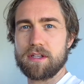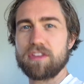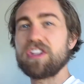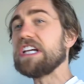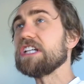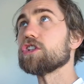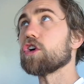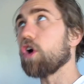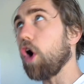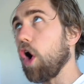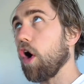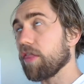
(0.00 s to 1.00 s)
These are
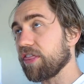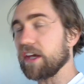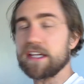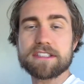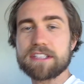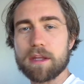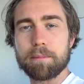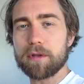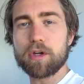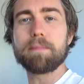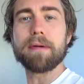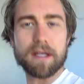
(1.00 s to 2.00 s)
all things that the
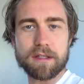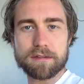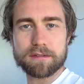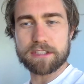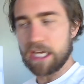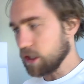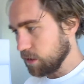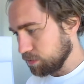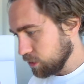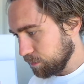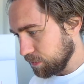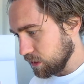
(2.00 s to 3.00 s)
blue pill, taking the
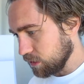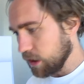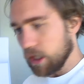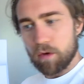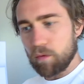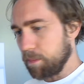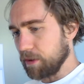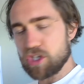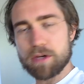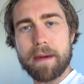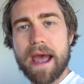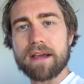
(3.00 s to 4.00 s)
blue pill, will
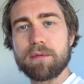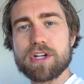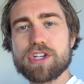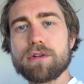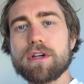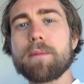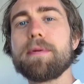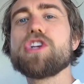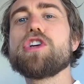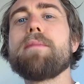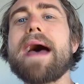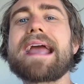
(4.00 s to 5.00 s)
put you back. It'll
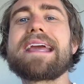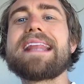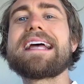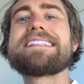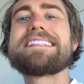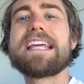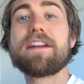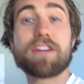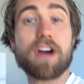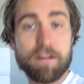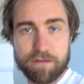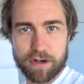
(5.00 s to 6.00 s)
put you back in that state
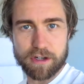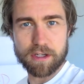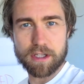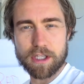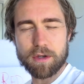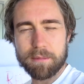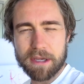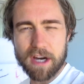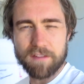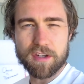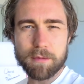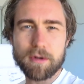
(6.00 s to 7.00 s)
of comfort. You want to be
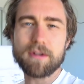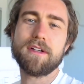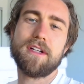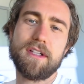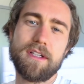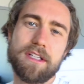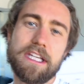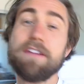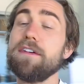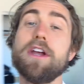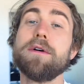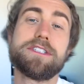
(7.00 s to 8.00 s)
comfortable?
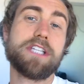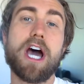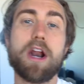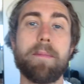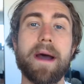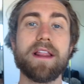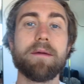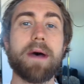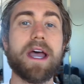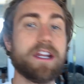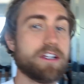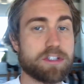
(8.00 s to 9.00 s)
Even though it's the autopilot
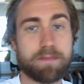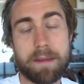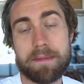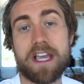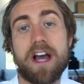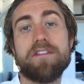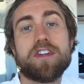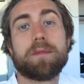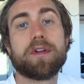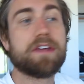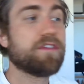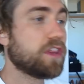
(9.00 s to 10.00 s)
mind, it just might be
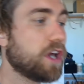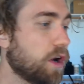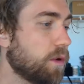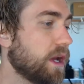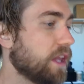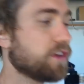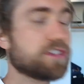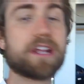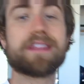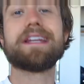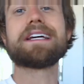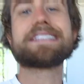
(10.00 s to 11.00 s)
comfortable. Even though there's
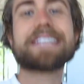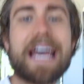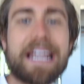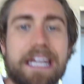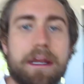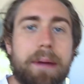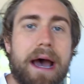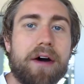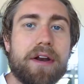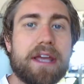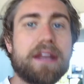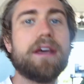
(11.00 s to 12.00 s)
nothing exciting
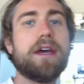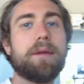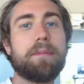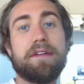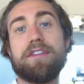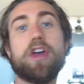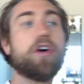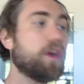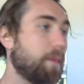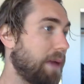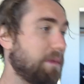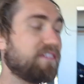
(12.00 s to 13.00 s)
about it, even though
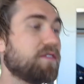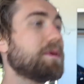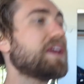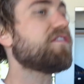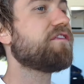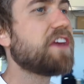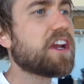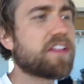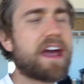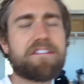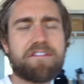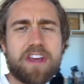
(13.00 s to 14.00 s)
you might even be in fear,
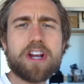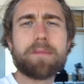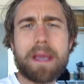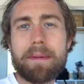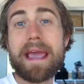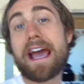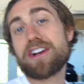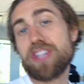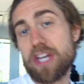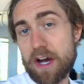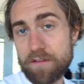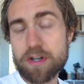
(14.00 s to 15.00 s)
that fear may be
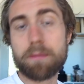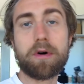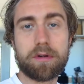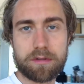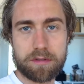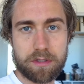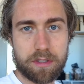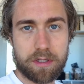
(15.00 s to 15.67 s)
actually comfortable.